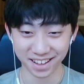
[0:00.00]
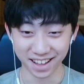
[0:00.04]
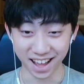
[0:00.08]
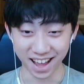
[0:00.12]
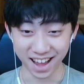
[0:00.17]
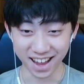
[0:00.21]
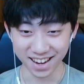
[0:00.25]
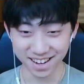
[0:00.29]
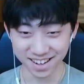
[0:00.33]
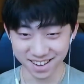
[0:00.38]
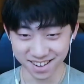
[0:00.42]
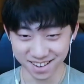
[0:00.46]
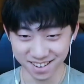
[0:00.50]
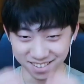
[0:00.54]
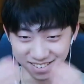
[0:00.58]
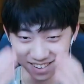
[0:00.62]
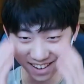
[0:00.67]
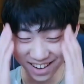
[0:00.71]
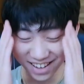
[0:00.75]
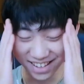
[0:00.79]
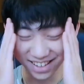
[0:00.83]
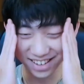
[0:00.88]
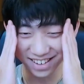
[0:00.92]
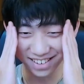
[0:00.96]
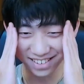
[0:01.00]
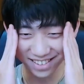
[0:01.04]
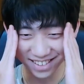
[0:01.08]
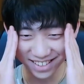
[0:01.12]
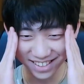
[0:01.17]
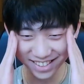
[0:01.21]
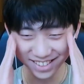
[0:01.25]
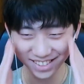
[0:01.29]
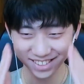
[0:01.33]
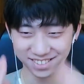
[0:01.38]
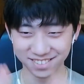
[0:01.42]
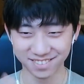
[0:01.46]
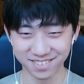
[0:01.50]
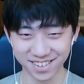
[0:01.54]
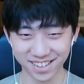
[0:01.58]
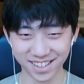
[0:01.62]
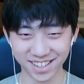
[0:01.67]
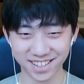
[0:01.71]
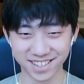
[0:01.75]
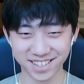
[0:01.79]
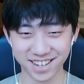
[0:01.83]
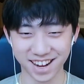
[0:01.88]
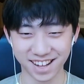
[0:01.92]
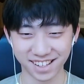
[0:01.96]
I know, it's
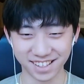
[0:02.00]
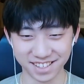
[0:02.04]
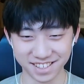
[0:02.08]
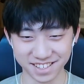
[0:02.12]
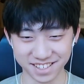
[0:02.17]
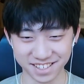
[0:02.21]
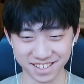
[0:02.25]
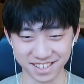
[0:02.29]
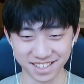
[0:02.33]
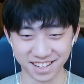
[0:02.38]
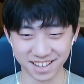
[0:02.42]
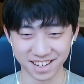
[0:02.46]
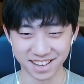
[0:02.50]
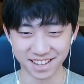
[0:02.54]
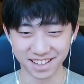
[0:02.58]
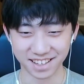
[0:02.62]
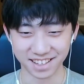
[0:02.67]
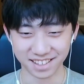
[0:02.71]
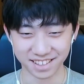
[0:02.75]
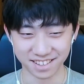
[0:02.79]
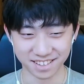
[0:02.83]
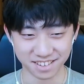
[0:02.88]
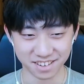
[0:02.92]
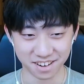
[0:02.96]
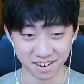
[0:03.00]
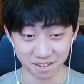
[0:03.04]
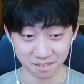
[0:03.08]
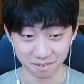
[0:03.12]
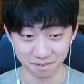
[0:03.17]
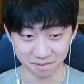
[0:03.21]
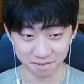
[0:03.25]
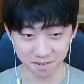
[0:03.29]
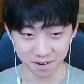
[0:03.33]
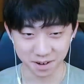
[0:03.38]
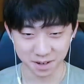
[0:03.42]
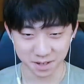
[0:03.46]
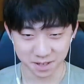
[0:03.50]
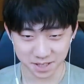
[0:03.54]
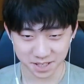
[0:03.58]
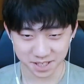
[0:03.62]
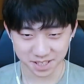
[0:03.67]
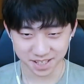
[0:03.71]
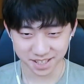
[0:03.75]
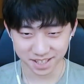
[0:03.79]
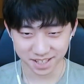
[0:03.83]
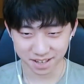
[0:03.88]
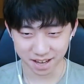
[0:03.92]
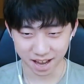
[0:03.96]
really challenging. And
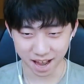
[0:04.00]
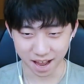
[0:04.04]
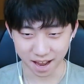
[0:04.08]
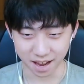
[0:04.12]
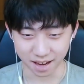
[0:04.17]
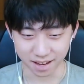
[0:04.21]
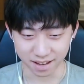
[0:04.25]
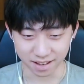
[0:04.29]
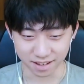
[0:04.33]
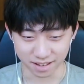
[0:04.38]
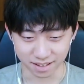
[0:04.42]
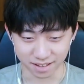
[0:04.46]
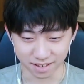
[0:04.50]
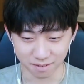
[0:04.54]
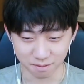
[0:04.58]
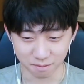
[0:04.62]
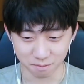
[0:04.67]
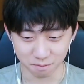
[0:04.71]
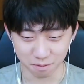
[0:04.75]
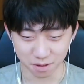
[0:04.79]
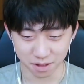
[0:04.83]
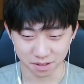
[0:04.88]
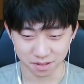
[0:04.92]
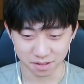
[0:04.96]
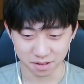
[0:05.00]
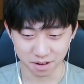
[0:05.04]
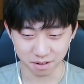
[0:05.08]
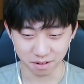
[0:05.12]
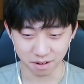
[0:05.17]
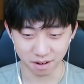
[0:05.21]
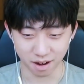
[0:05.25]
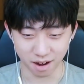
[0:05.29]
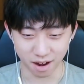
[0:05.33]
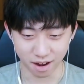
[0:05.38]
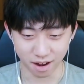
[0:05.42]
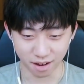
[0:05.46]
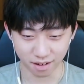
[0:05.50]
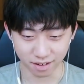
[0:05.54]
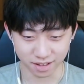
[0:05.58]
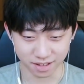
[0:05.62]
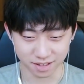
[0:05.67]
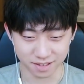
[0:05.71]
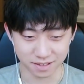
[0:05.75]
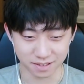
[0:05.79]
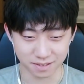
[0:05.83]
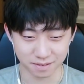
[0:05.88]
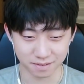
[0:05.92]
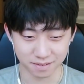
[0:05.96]
first I went to
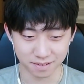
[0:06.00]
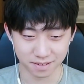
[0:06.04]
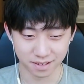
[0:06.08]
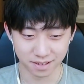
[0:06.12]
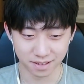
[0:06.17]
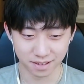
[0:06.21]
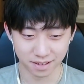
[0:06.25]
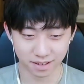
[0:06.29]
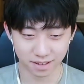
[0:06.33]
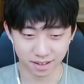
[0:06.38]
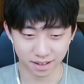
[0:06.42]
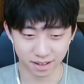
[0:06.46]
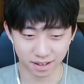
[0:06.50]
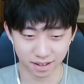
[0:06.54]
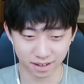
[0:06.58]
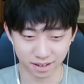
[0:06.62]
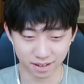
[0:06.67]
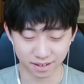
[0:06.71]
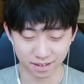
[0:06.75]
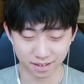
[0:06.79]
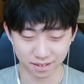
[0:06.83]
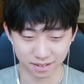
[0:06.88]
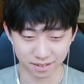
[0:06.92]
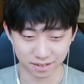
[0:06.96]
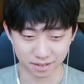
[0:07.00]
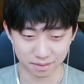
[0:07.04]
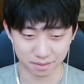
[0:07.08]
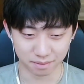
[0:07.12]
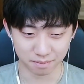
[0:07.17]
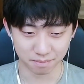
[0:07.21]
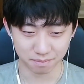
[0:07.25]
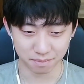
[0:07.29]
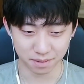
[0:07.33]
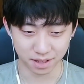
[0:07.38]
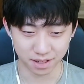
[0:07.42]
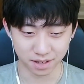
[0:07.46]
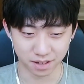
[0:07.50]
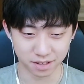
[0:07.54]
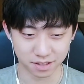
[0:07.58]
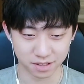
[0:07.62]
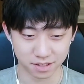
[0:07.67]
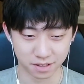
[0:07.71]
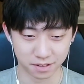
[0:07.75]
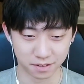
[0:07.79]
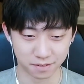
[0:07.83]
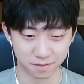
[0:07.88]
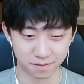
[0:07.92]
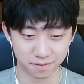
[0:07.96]
Augie
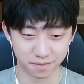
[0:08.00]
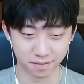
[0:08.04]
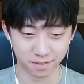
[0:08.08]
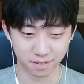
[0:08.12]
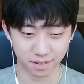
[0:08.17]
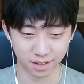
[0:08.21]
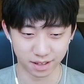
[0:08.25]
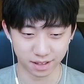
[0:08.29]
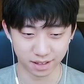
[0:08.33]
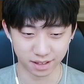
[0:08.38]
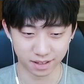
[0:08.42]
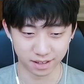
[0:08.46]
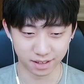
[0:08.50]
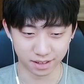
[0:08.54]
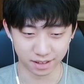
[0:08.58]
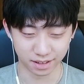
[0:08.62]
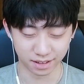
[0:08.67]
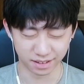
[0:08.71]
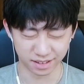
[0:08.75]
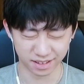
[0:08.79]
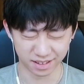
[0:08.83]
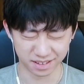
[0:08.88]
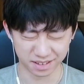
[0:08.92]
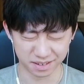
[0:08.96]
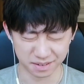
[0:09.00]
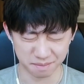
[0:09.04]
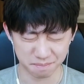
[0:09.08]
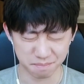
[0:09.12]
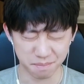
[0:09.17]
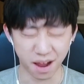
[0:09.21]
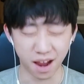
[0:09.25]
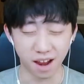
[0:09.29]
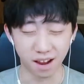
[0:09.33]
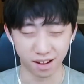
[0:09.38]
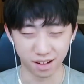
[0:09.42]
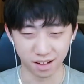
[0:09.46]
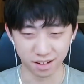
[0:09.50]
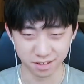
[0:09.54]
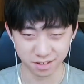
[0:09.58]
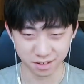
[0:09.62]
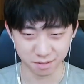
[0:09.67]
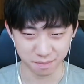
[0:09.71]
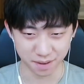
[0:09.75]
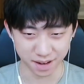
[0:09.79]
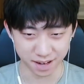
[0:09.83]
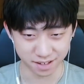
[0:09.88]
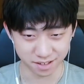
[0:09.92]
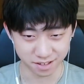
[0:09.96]
because of the biology
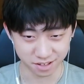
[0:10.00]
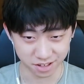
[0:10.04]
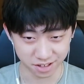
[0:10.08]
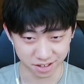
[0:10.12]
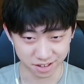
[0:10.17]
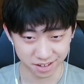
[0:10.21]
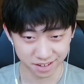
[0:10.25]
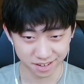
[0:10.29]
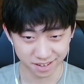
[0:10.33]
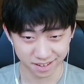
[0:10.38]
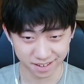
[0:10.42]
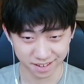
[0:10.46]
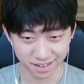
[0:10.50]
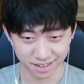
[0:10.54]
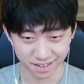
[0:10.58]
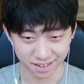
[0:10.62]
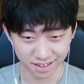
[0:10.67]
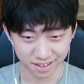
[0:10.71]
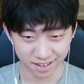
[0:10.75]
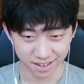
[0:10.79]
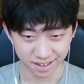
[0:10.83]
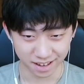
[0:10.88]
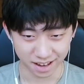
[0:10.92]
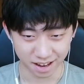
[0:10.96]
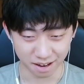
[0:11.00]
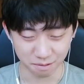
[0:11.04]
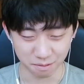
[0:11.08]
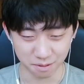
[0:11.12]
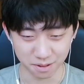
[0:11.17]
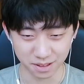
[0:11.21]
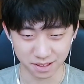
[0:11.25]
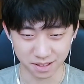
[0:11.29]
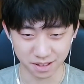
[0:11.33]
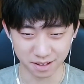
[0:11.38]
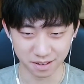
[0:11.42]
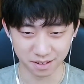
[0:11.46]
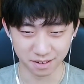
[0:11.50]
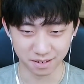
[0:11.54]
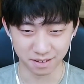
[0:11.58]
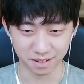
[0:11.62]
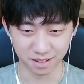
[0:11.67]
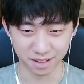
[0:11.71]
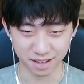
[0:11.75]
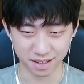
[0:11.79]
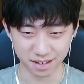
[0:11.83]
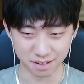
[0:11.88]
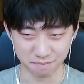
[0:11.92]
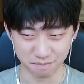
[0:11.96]
major. I went there
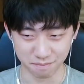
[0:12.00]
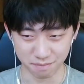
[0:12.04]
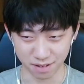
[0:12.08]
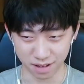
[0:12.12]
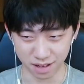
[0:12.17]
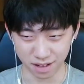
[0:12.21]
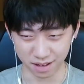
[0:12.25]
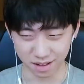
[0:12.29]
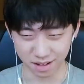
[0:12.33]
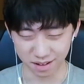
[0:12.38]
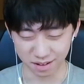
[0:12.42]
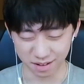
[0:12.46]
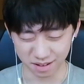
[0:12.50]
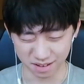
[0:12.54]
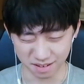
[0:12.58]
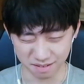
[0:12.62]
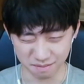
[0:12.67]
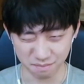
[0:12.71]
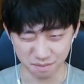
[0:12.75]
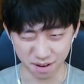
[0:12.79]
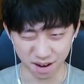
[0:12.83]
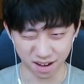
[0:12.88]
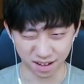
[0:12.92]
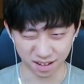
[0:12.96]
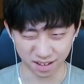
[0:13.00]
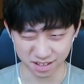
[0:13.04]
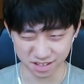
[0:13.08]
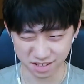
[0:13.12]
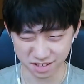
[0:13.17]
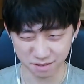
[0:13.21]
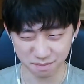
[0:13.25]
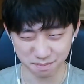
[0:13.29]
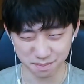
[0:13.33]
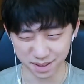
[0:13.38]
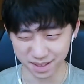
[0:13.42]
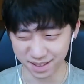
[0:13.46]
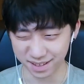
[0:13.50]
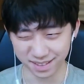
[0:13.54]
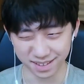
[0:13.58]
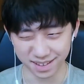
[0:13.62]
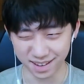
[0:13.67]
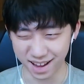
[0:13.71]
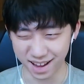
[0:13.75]
in biology, but